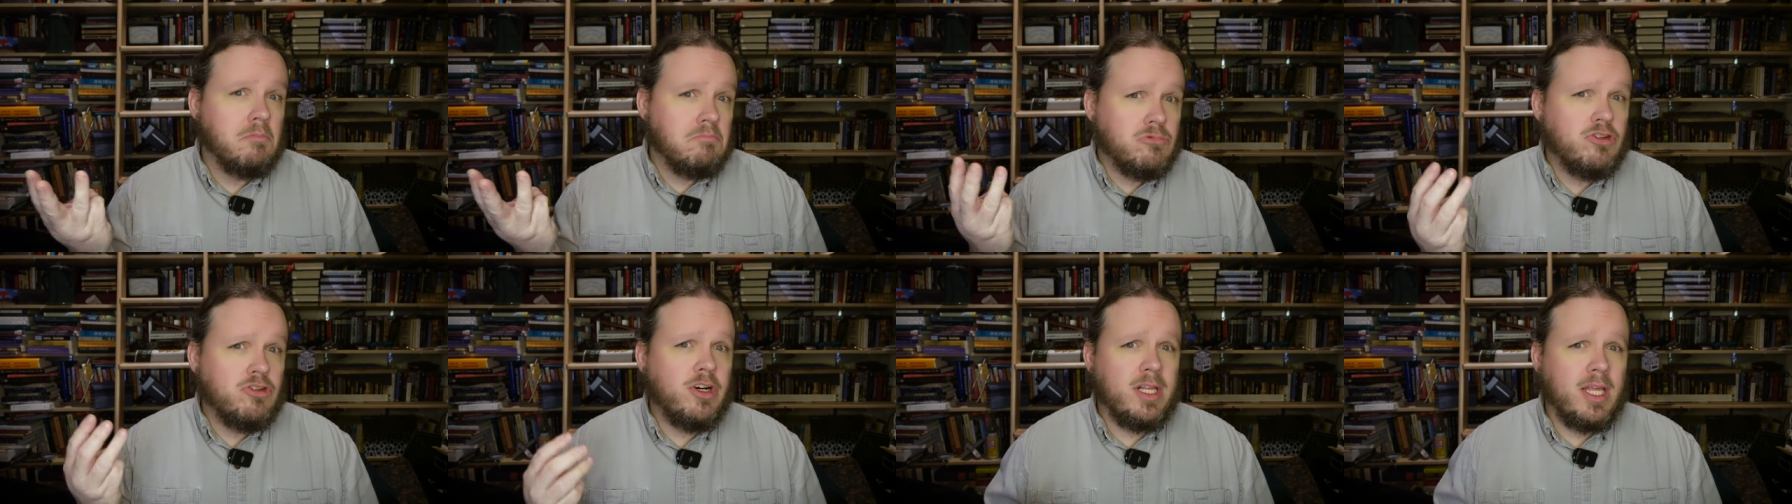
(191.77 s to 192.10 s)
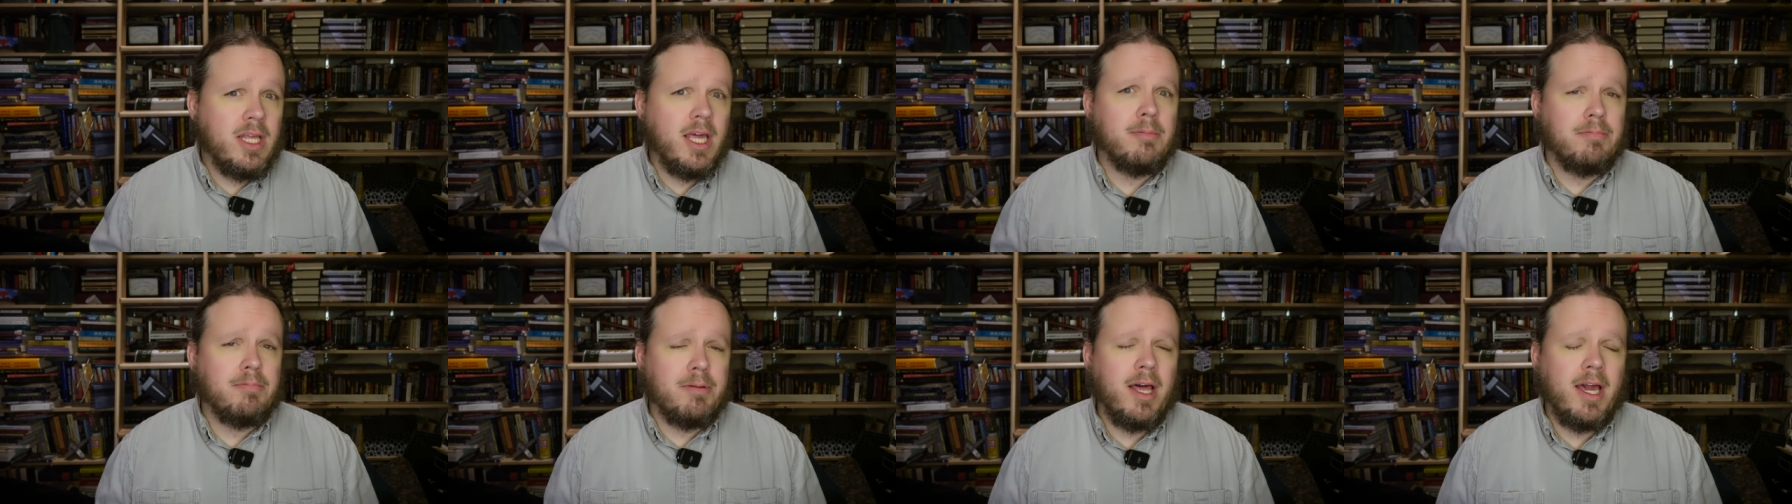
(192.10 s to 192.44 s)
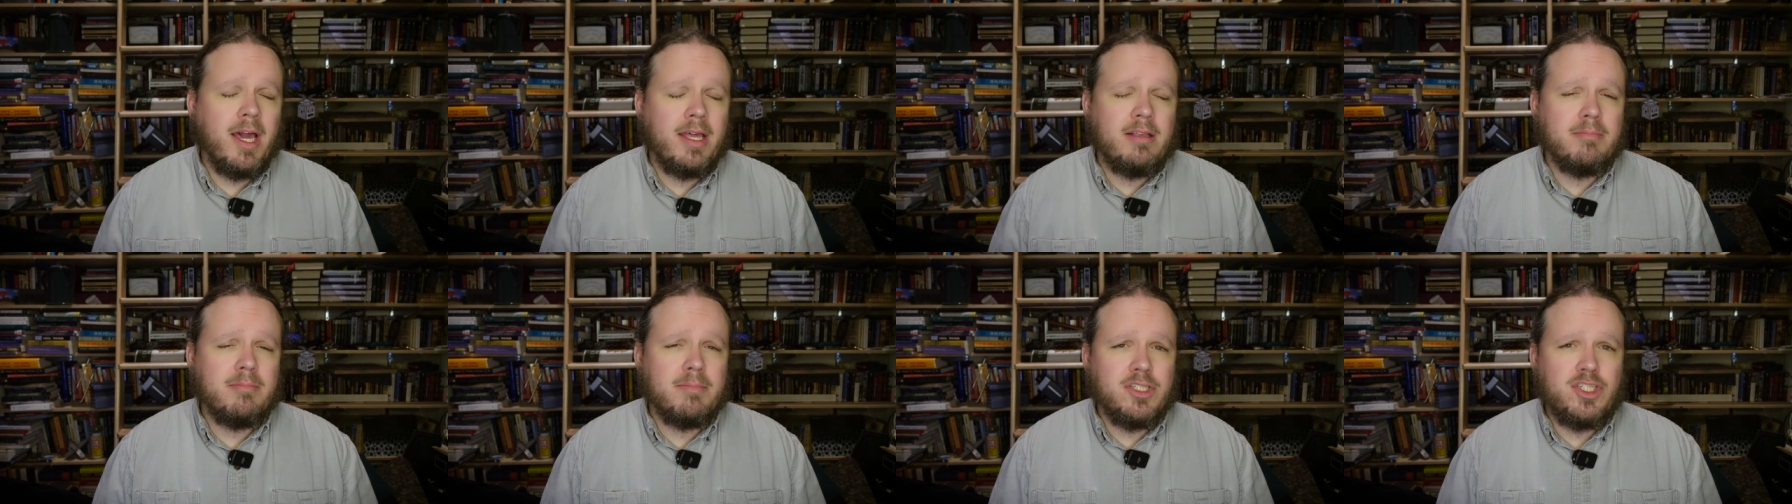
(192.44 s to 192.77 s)
really
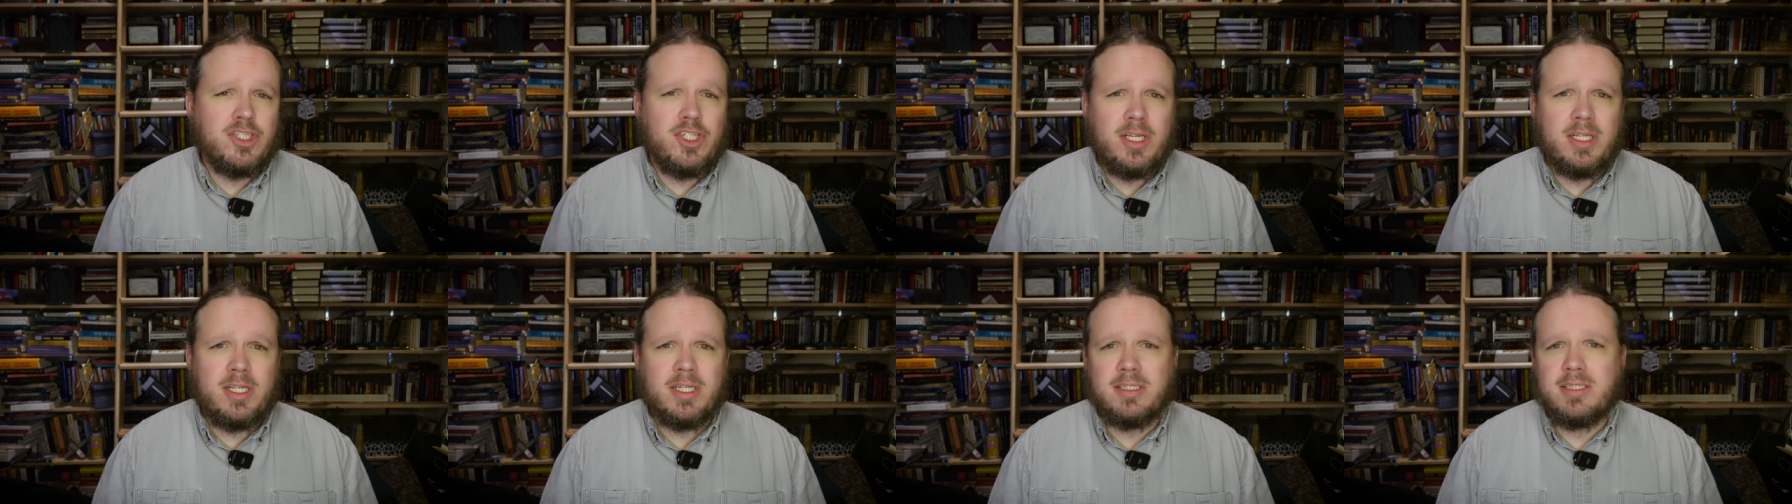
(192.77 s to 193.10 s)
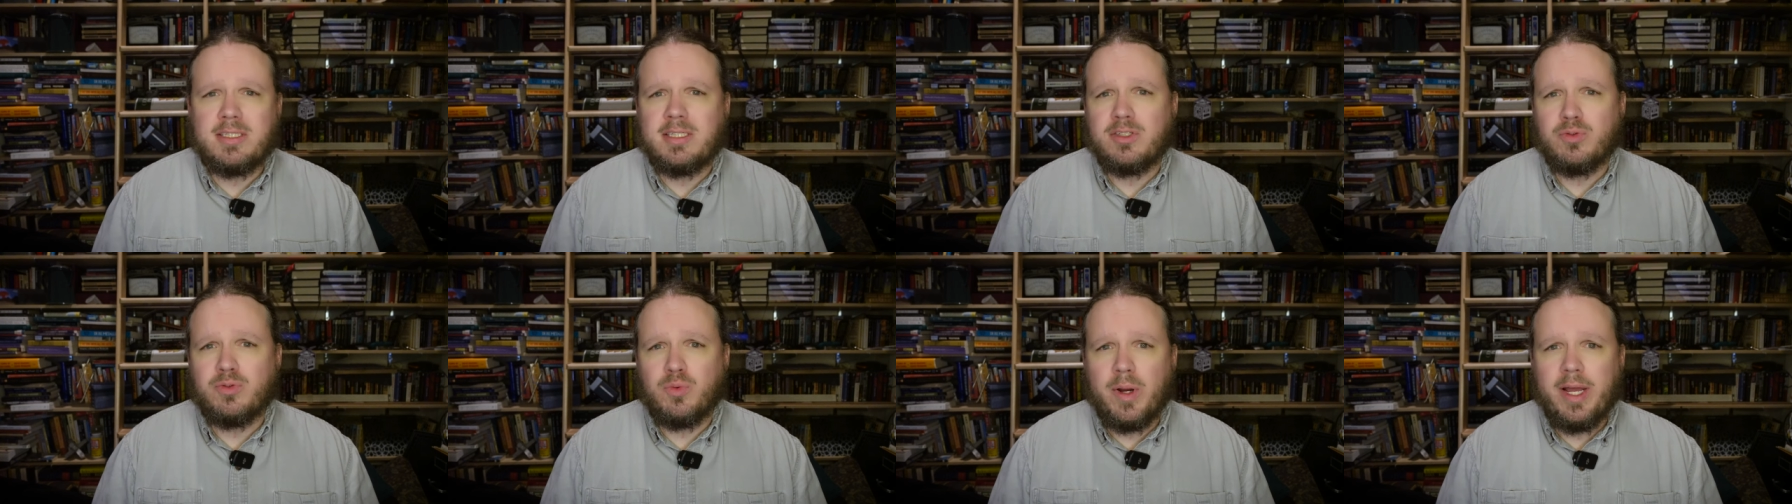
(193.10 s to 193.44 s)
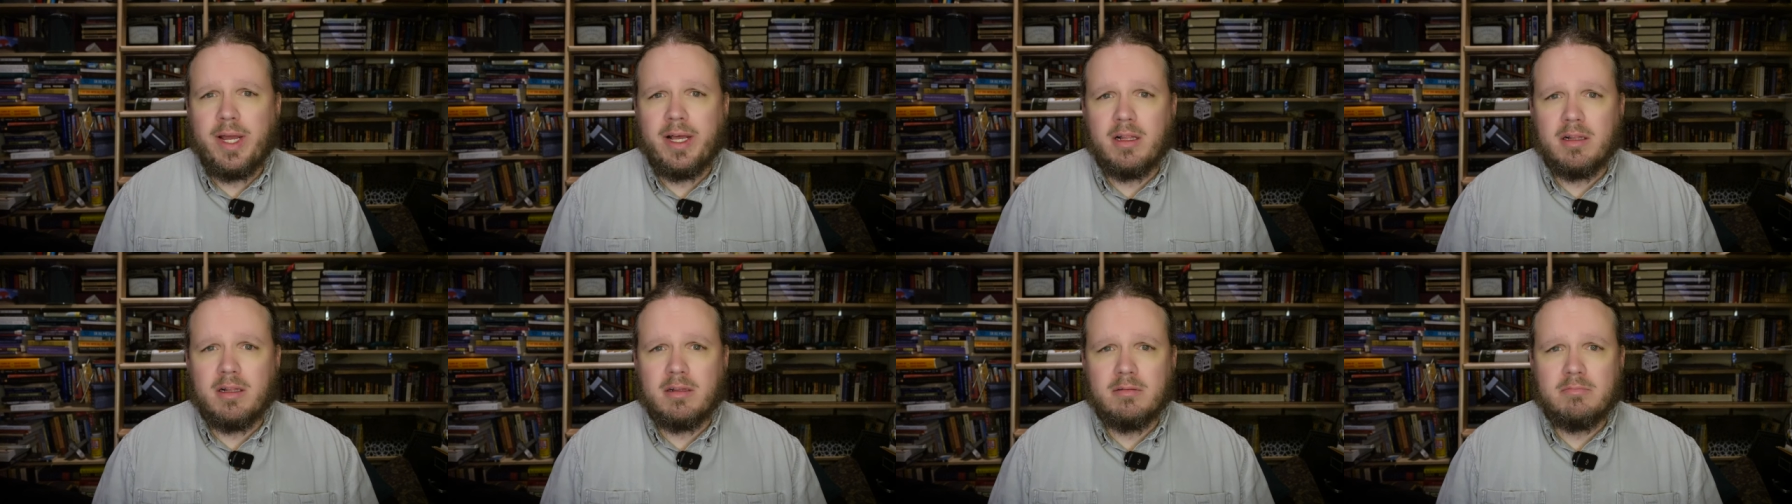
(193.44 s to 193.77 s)
apply to machinists as
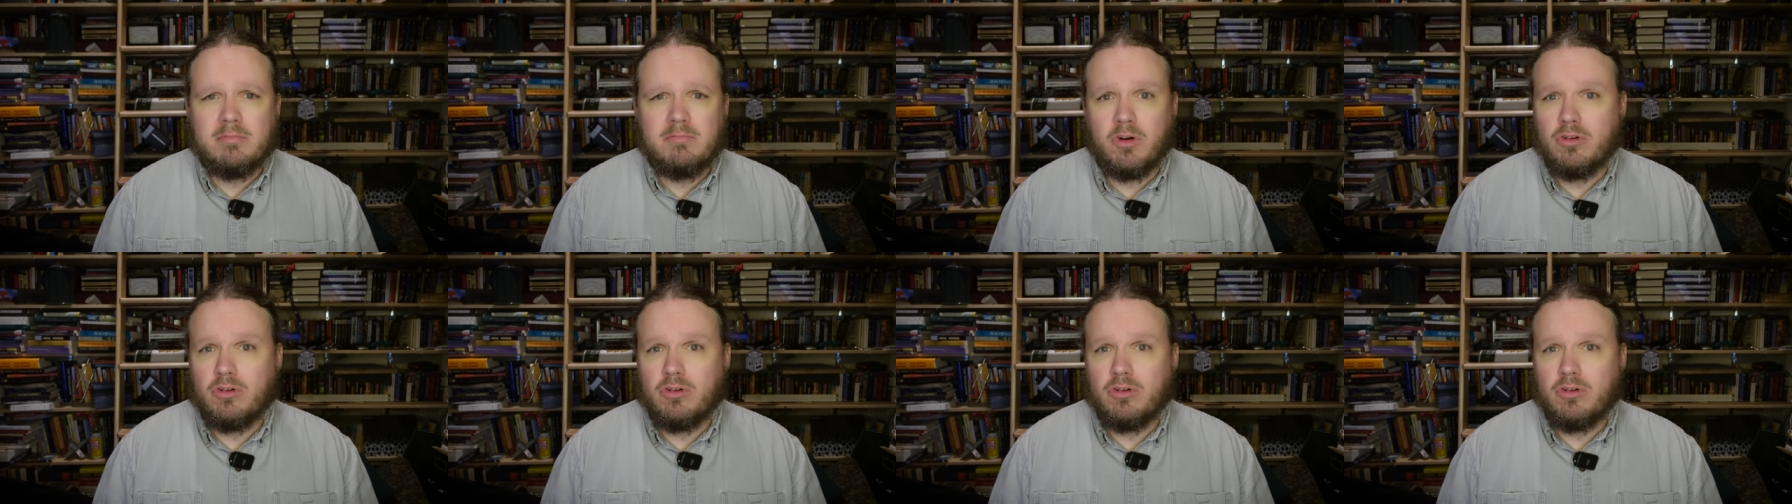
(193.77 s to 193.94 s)
well,